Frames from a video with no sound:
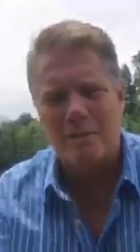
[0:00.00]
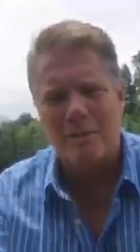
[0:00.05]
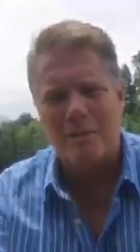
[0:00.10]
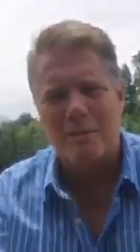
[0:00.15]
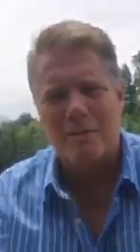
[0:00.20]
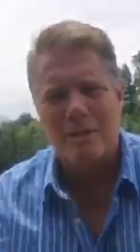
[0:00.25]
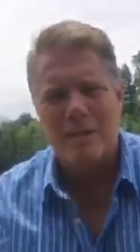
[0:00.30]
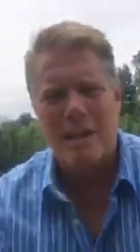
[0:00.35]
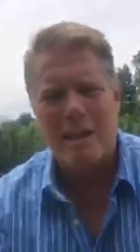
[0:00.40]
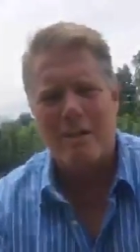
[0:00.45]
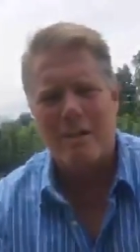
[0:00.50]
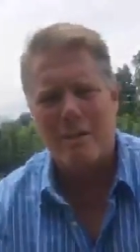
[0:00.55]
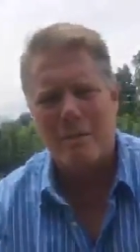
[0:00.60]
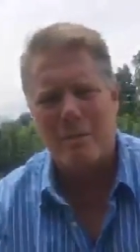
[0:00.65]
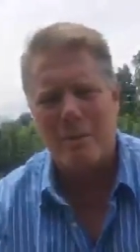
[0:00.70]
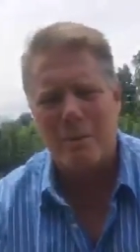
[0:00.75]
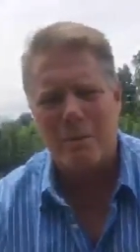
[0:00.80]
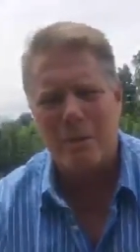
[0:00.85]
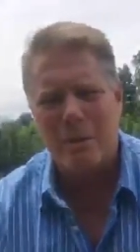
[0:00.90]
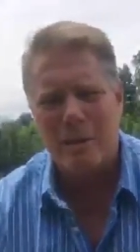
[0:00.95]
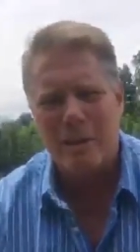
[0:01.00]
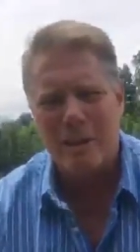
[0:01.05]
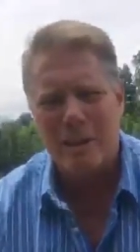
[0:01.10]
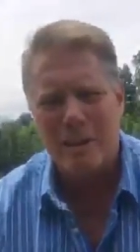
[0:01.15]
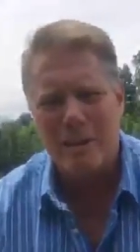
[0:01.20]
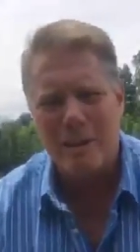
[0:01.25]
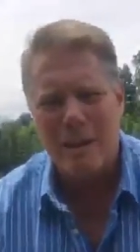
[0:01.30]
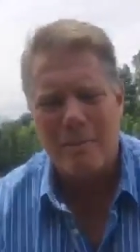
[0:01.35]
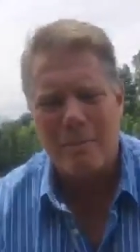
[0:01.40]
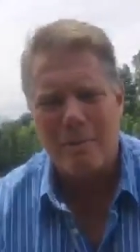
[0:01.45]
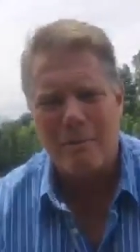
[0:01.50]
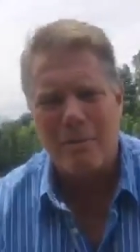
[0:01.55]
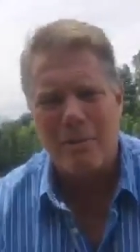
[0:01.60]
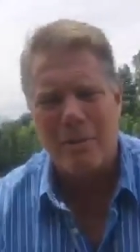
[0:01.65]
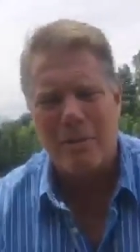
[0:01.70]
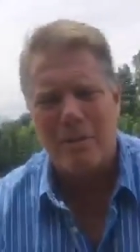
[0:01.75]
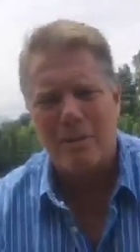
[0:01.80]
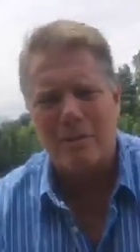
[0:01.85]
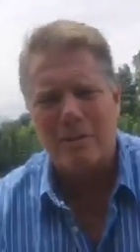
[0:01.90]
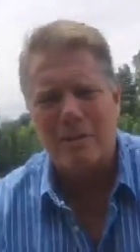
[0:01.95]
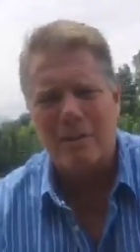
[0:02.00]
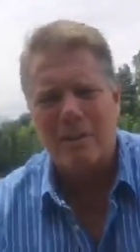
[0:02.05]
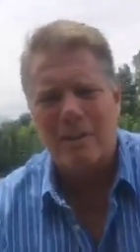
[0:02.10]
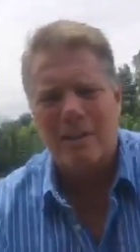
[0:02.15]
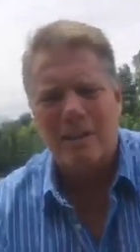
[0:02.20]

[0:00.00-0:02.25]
little town up in Oregon, Klamath Falls.